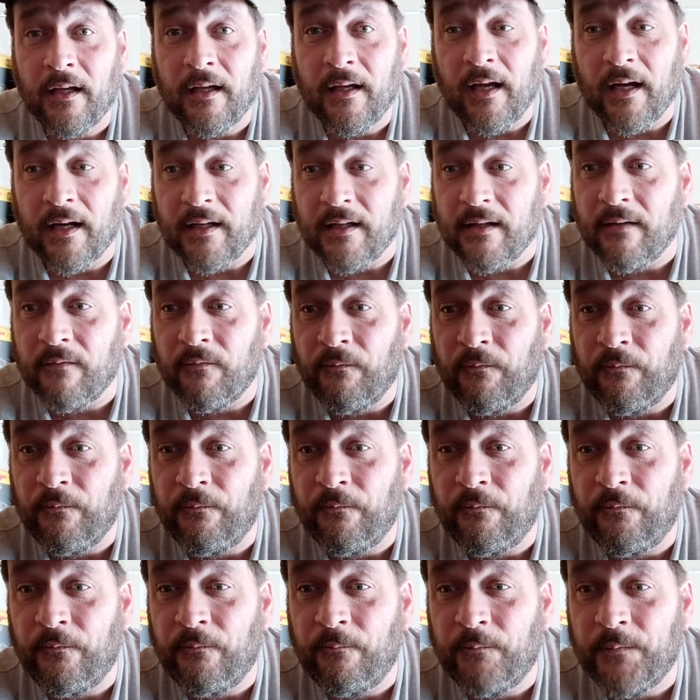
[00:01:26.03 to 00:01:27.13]
Got a
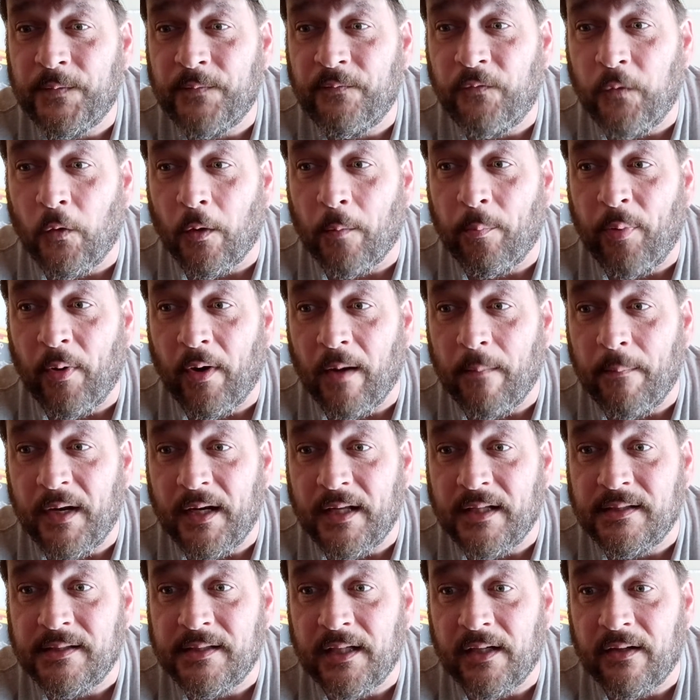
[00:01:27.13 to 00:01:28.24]
4-part
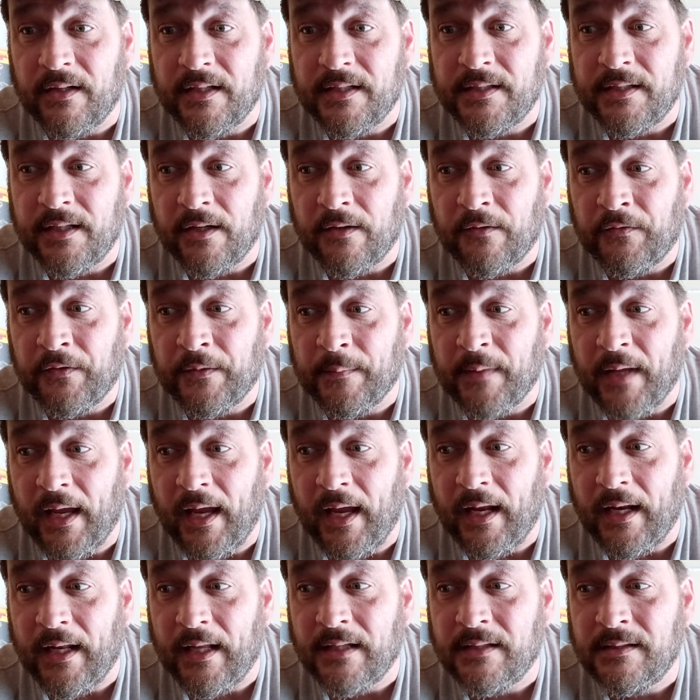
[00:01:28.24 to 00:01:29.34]
miniseries here from the
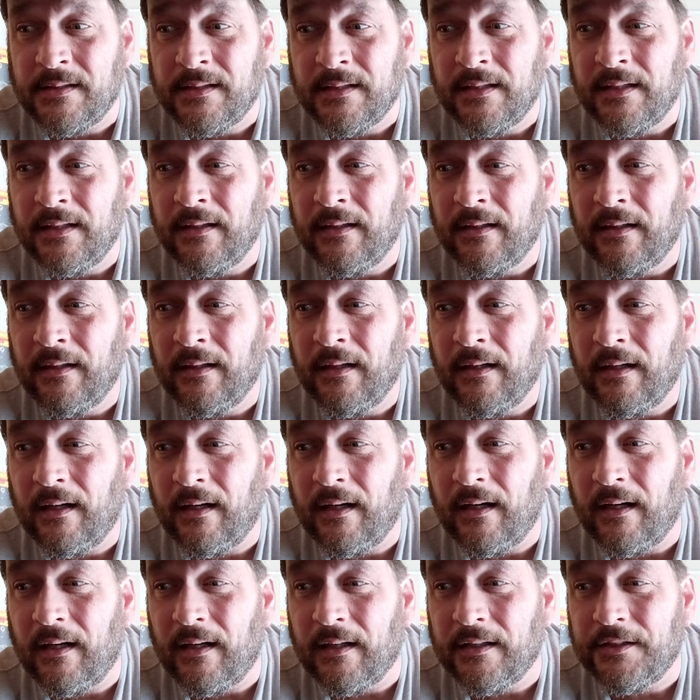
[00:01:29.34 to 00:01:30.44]
80s.
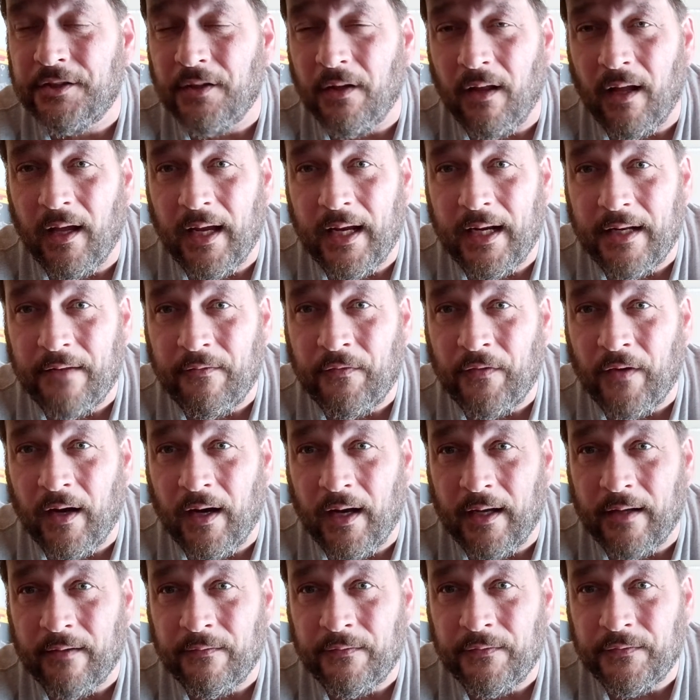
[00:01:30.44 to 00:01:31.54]
July
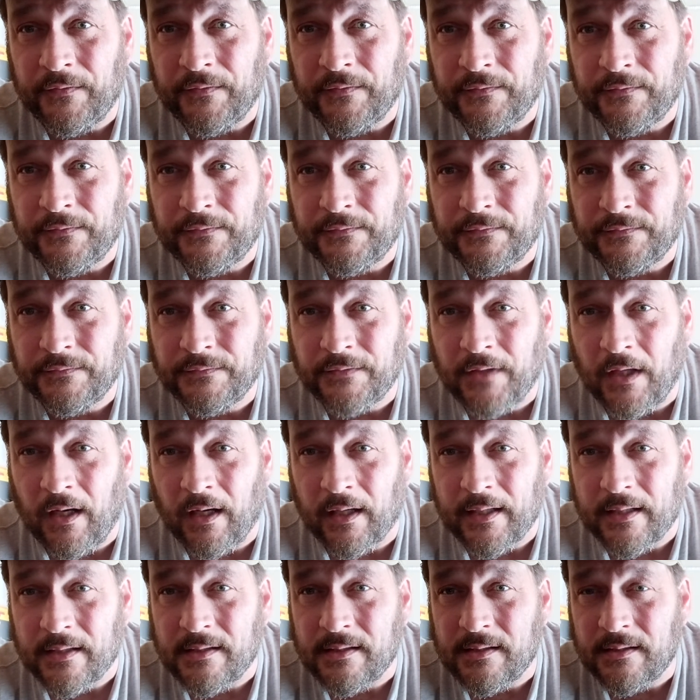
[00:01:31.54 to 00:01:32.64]
85,
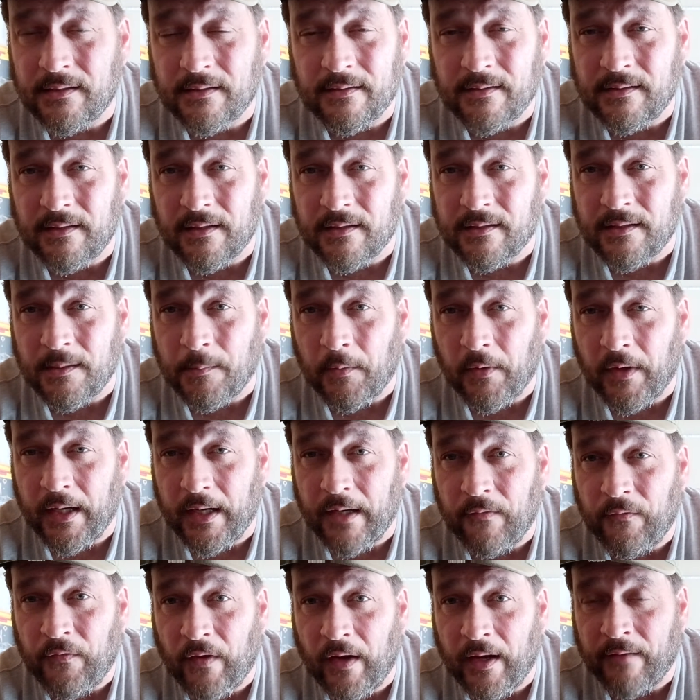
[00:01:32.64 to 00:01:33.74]
August, so summer
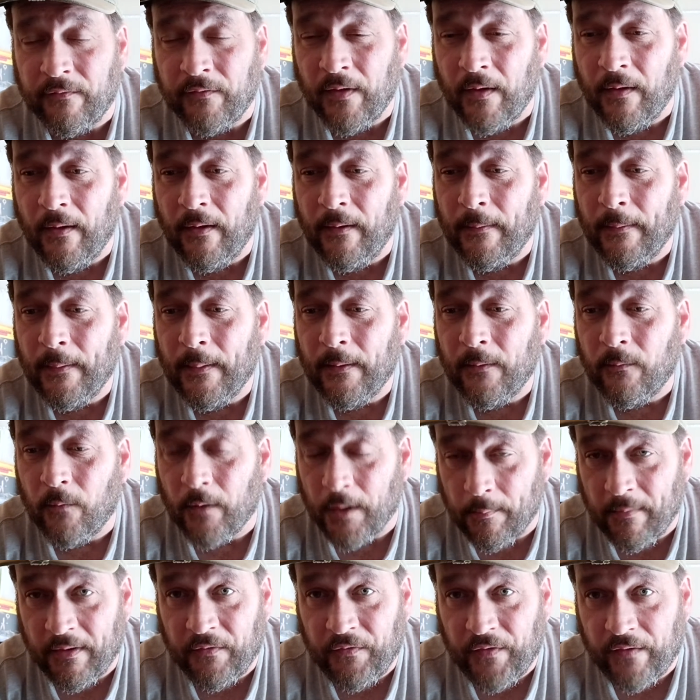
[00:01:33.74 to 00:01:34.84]
85. One
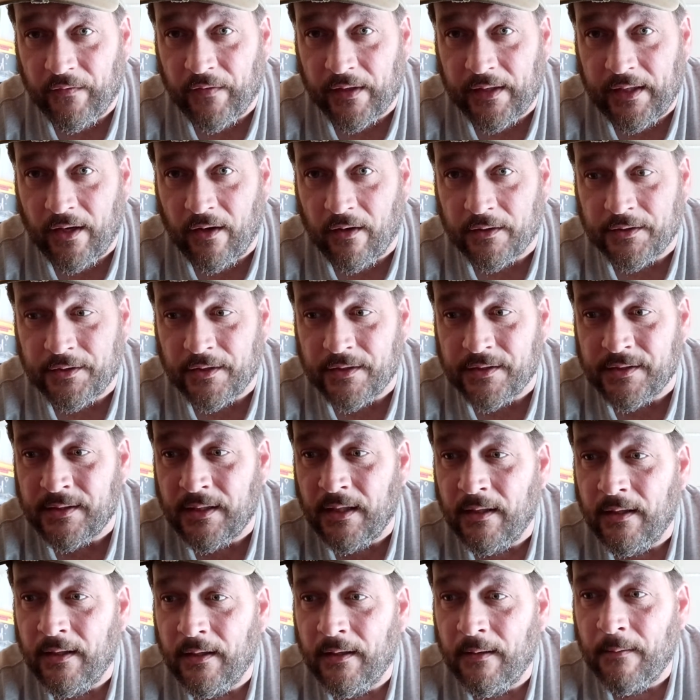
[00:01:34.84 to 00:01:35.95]
of my favorite characters
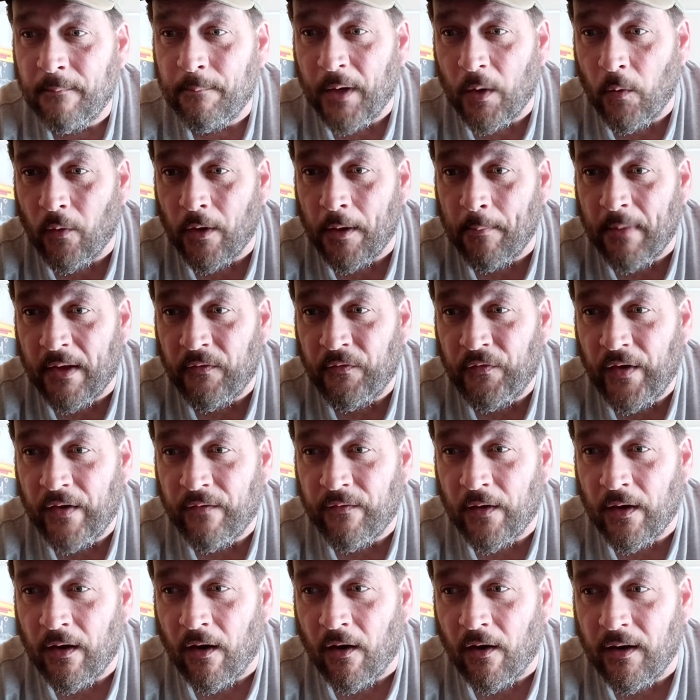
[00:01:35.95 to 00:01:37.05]
by one of my
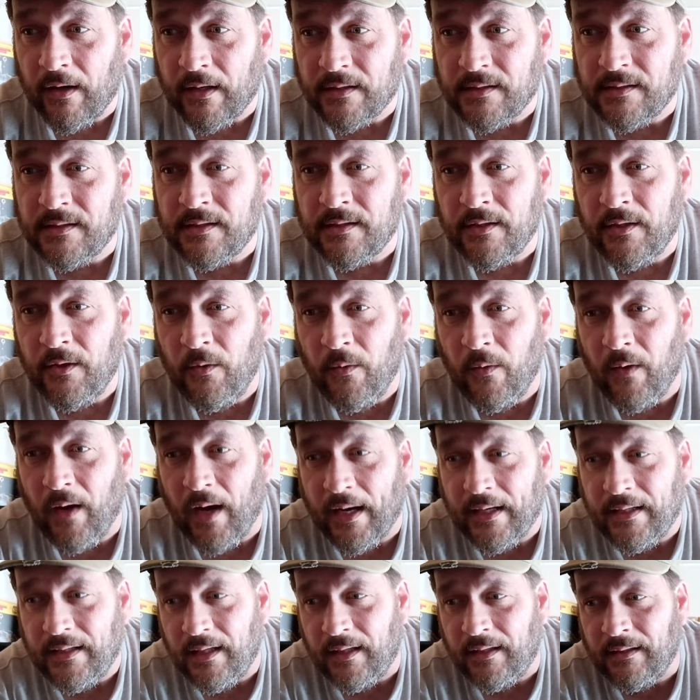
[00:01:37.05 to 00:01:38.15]
favorite artists who
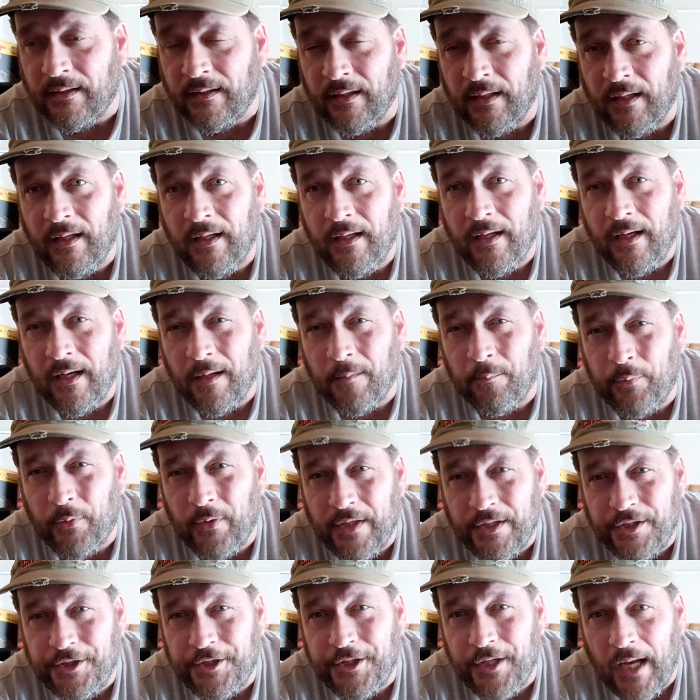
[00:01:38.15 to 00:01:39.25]
I didn't
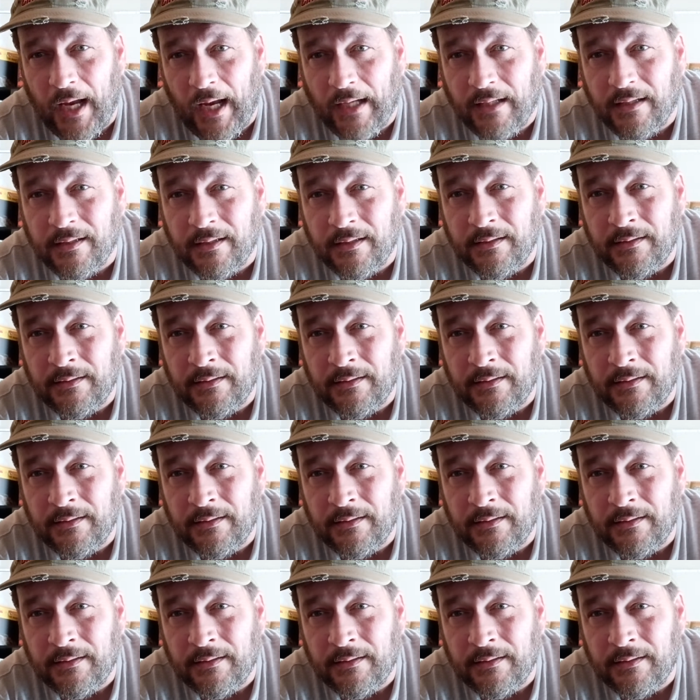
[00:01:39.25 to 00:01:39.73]
appreciate